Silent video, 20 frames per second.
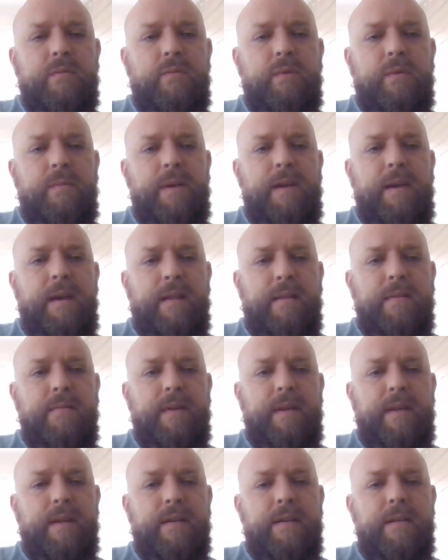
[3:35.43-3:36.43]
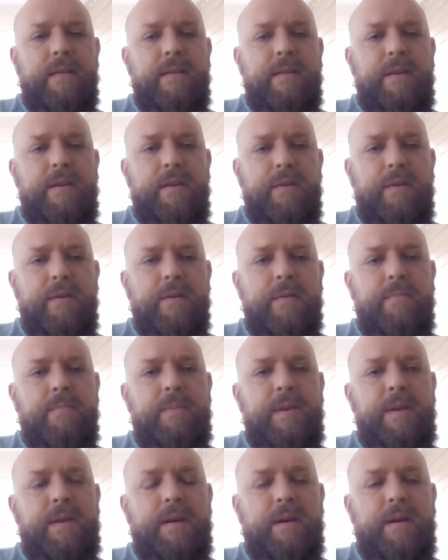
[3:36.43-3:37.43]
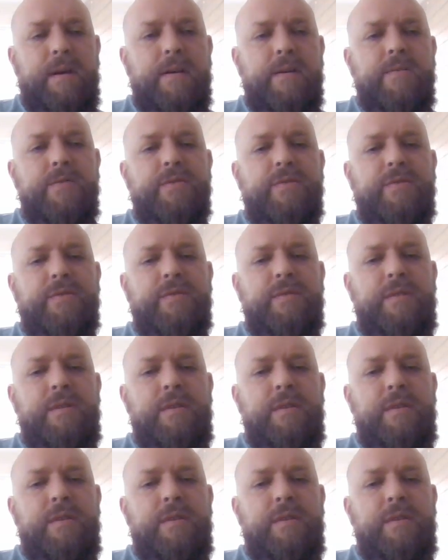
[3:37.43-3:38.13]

would be elevated in the urine because